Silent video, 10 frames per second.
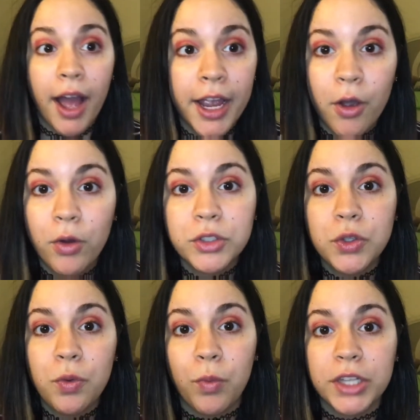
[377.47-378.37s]
I
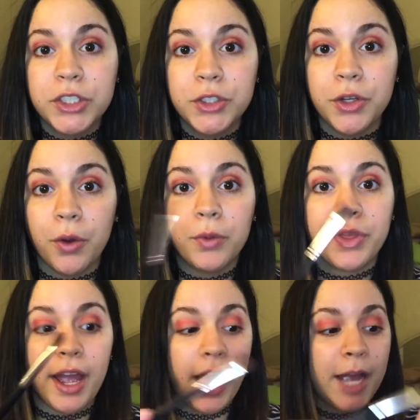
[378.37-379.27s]
also want to note
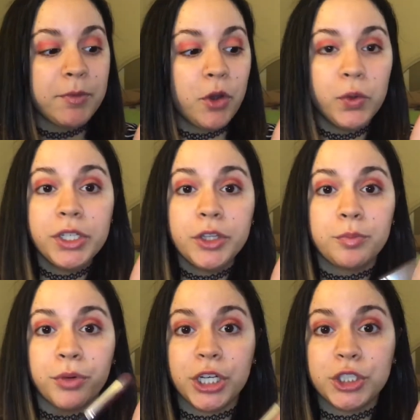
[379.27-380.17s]
that I'm coating the
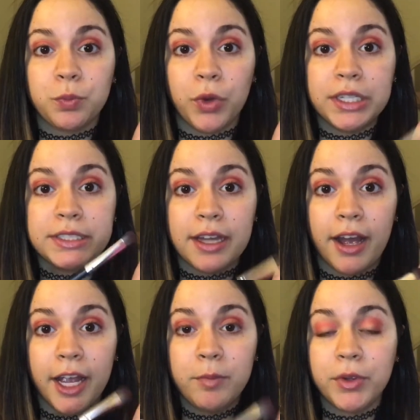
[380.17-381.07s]
brush one
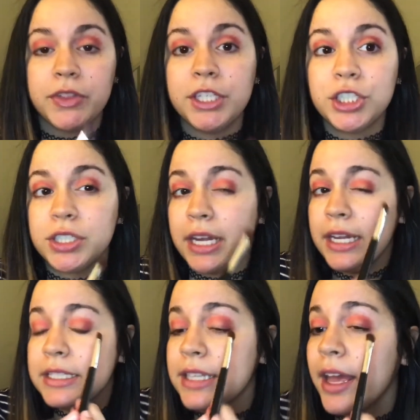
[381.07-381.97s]
time with these
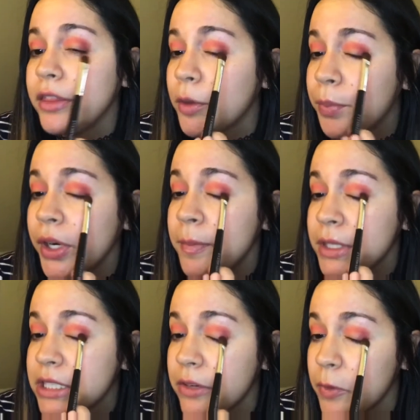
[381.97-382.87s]
shades, and they're pretty
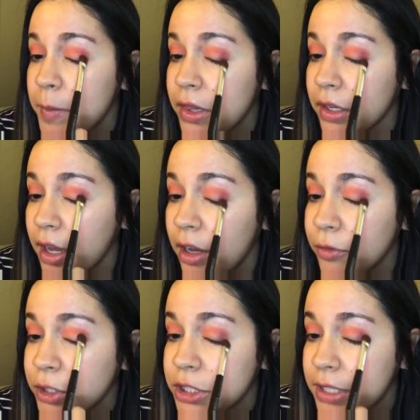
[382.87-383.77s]
much giving me the
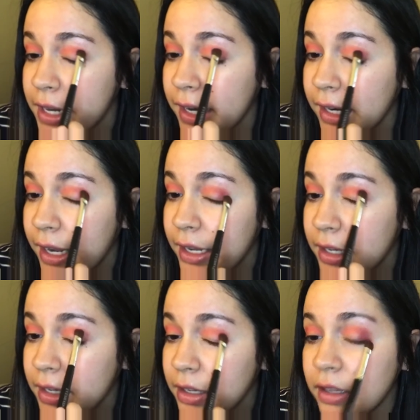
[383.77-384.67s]
coverage that I
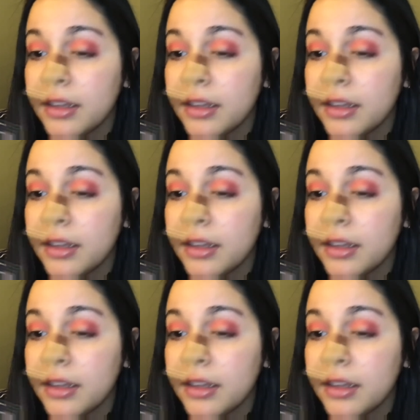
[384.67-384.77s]
like.